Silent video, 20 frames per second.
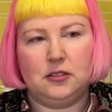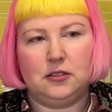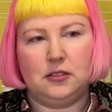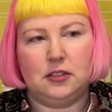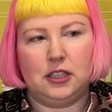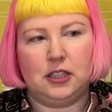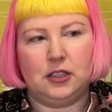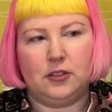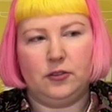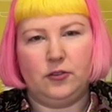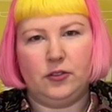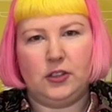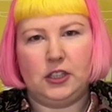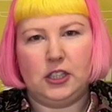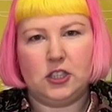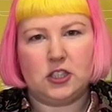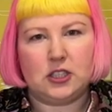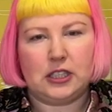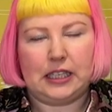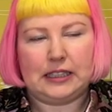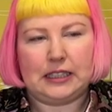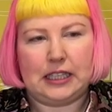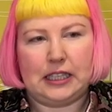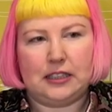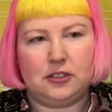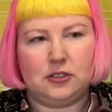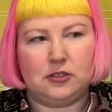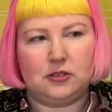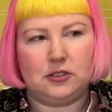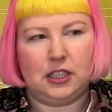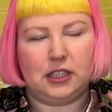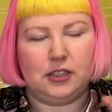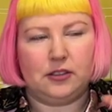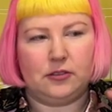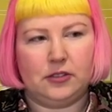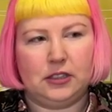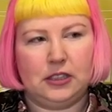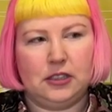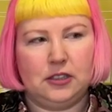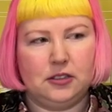uh, finish, like that little kind
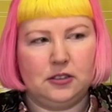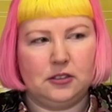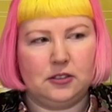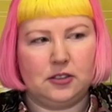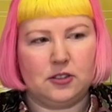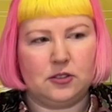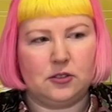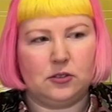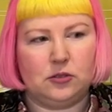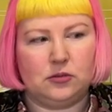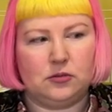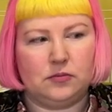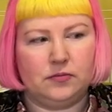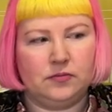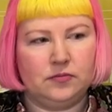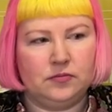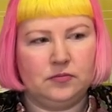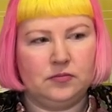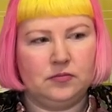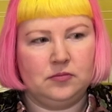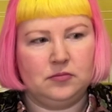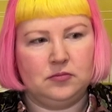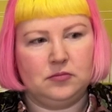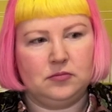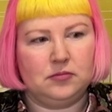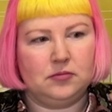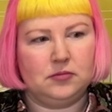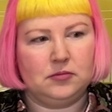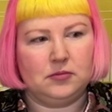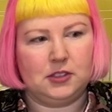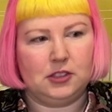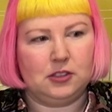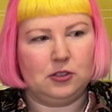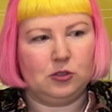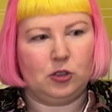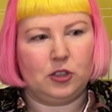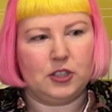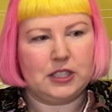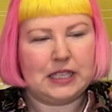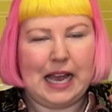of, those little
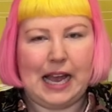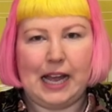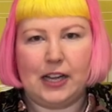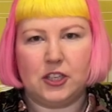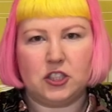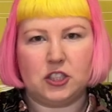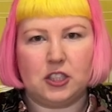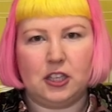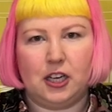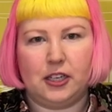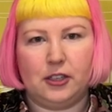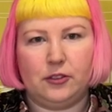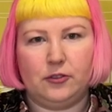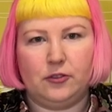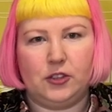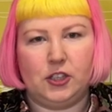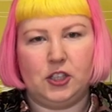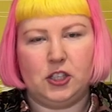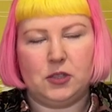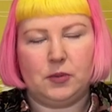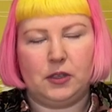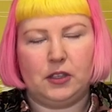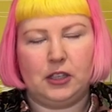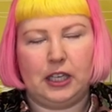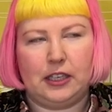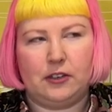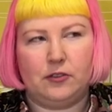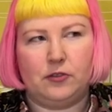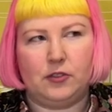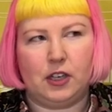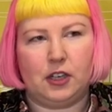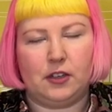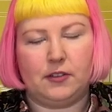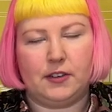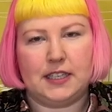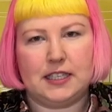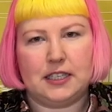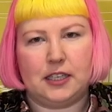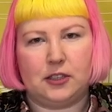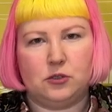cross hatch kind of finish, but like very,
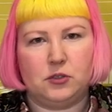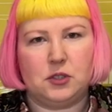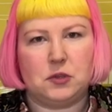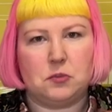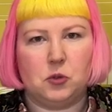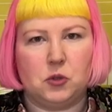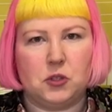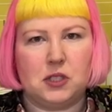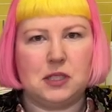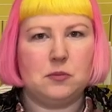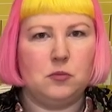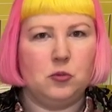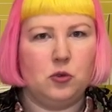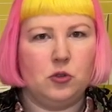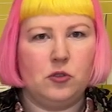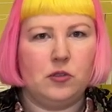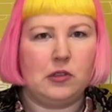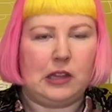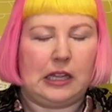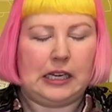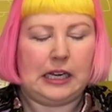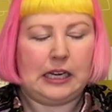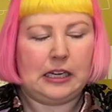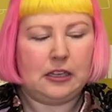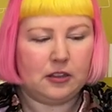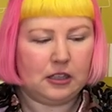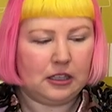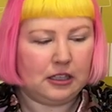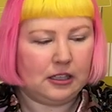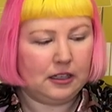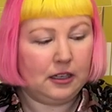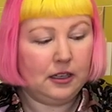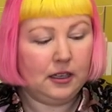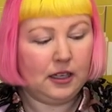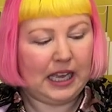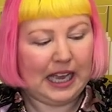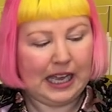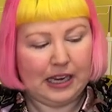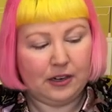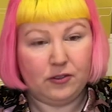very subtle. It was more smooth than anything
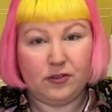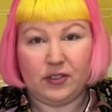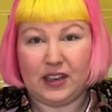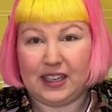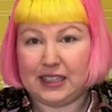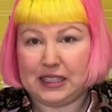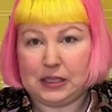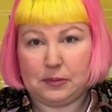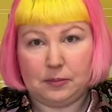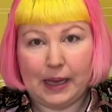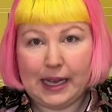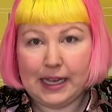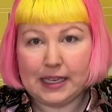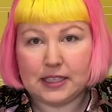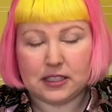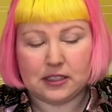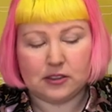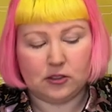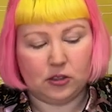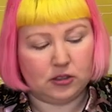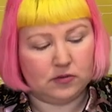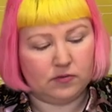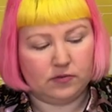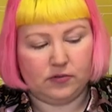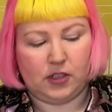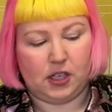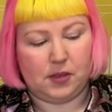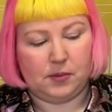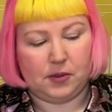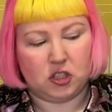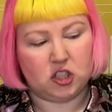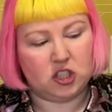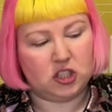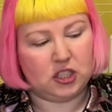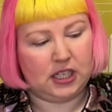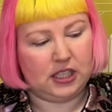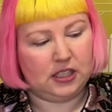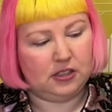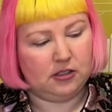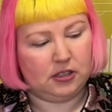and fairly matte, not very much
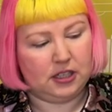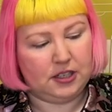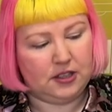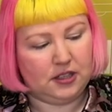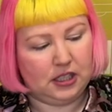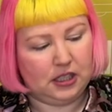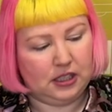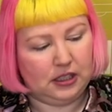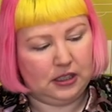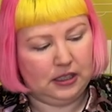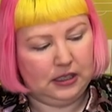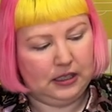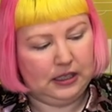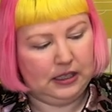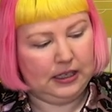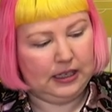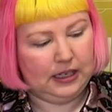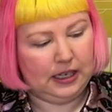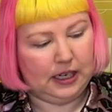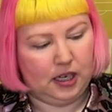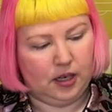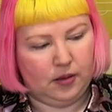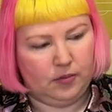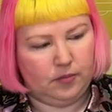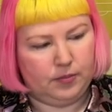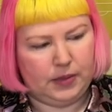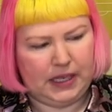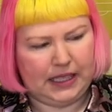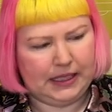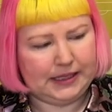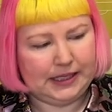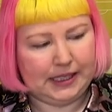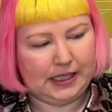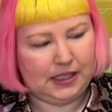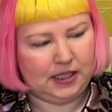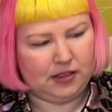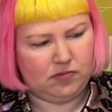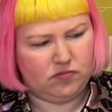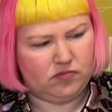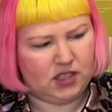sheen or anything um, barely
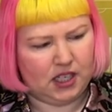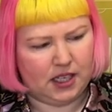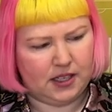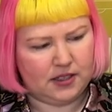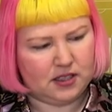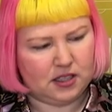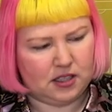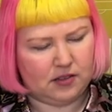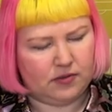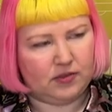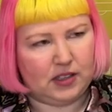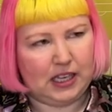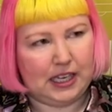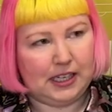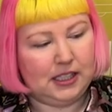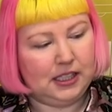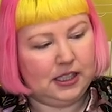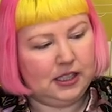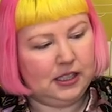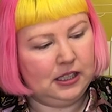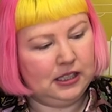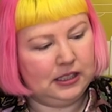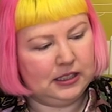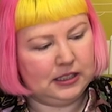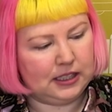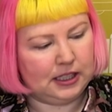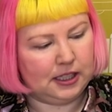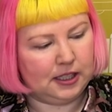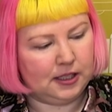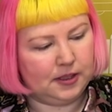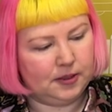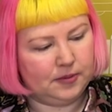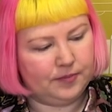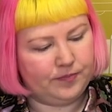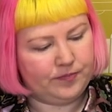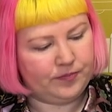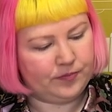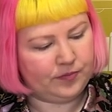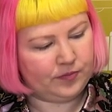any dust, if any. Um,